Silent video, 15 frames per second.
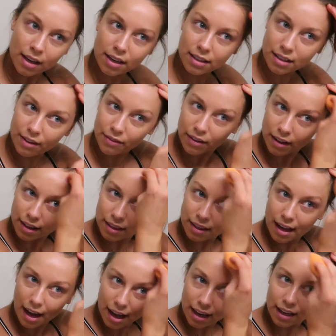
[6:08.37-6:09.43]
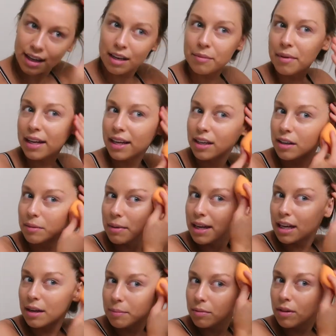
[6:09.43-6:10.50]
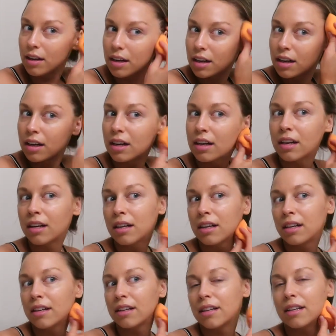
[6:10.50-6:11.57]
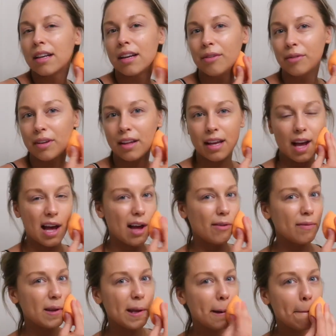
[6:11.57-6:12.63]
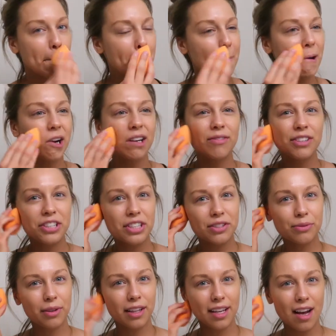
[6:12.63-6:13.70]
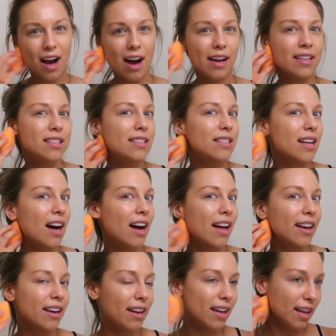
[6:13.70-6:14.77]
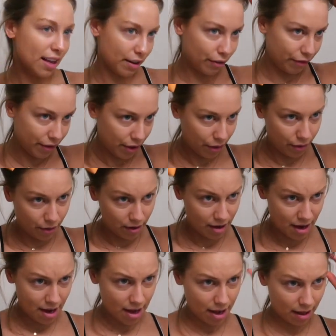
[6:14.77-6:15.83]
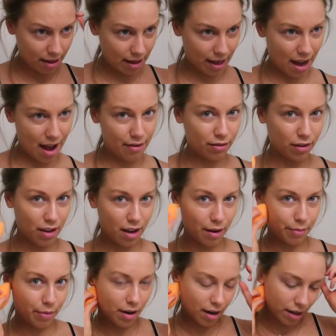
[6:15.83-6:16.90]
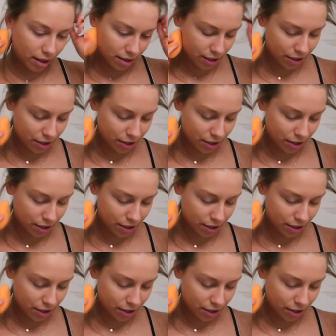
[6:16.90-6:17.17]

because I feel like that can make your makeup look really heavy or even just really undone if you like have a lot of product